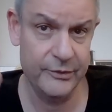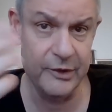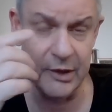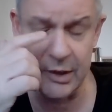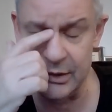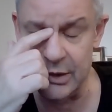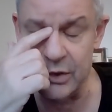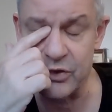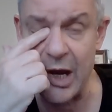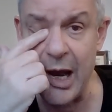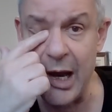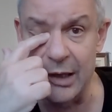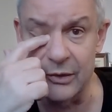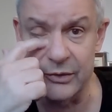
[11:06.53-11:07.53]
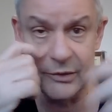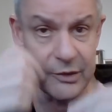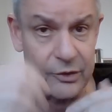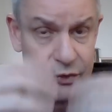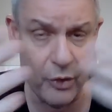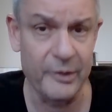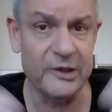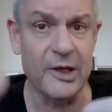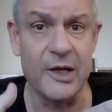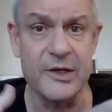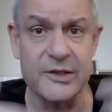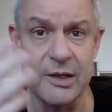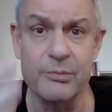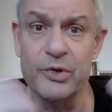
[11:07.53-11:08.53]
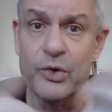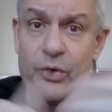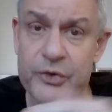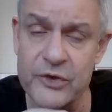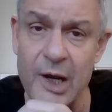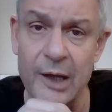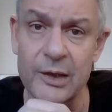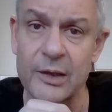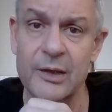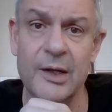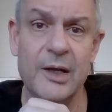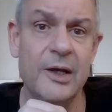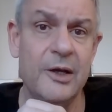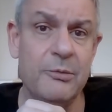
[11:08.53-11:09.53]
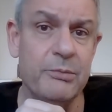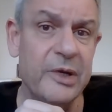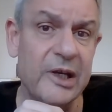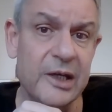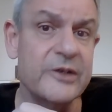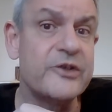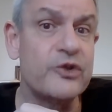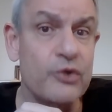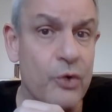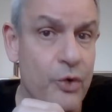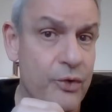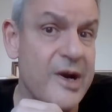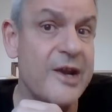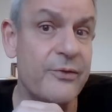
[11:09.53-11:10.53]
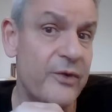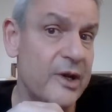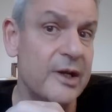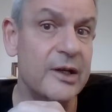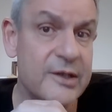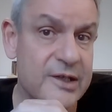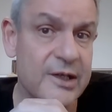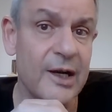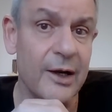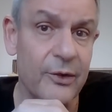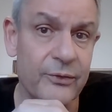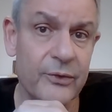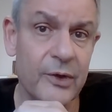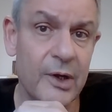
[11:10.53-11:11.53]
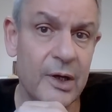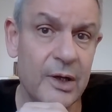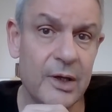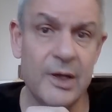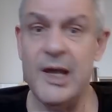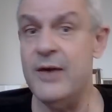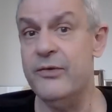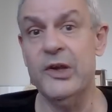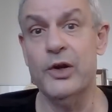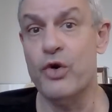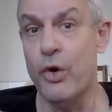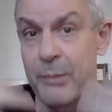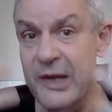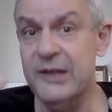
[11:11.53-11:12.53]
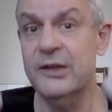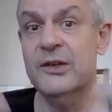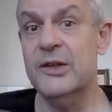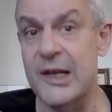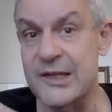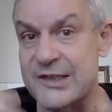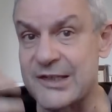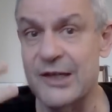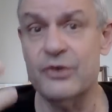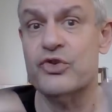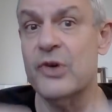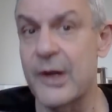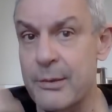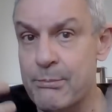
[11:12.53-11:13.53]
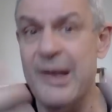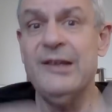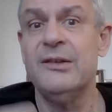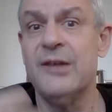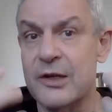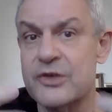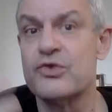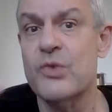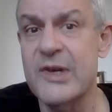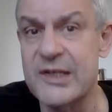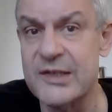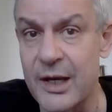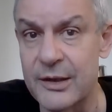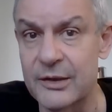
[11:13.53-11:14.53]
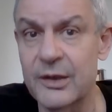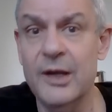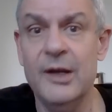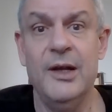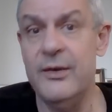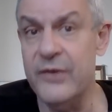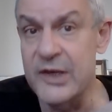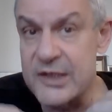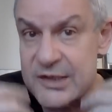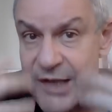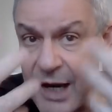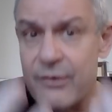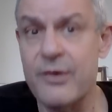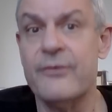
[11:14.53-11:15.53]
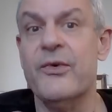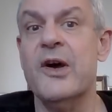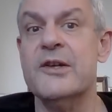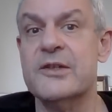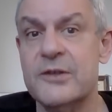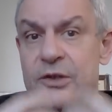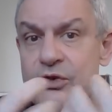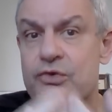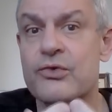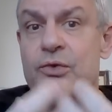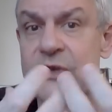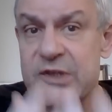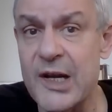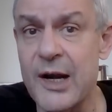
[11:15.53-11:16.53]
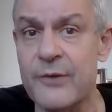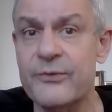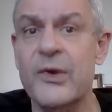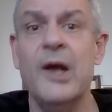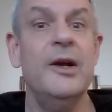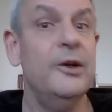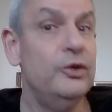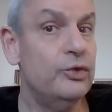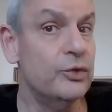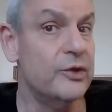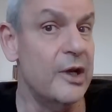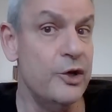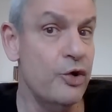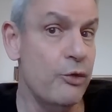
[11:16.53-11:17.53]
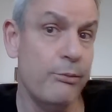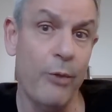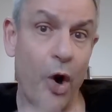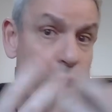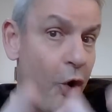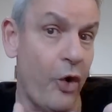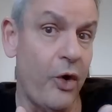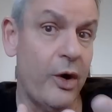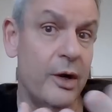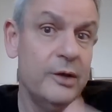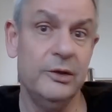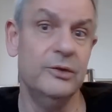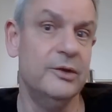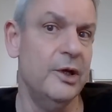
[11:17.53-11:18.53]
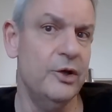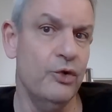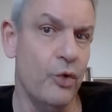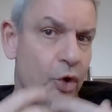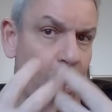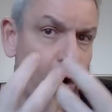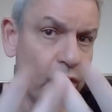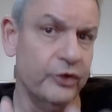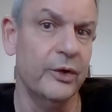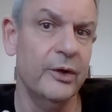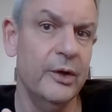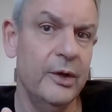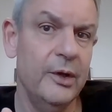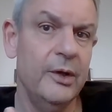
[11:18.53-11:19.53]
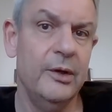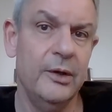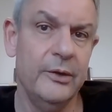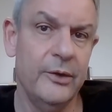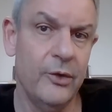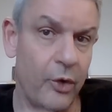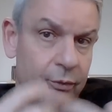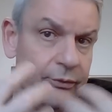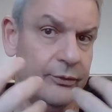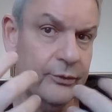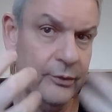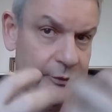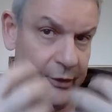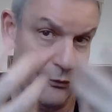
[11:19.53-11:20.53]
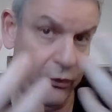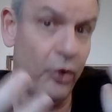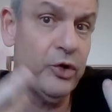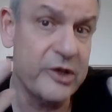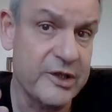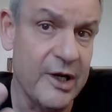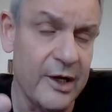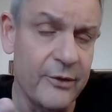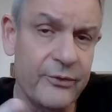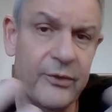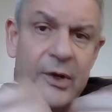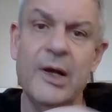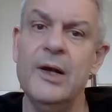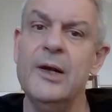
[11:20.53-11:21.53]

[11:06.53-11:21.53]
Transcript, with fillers: The child, the traumatized and abused child, begins to grieve itself, having committed essentially mental suicide, having sacrificed the true self to the new Moloch, to the new god of the false self.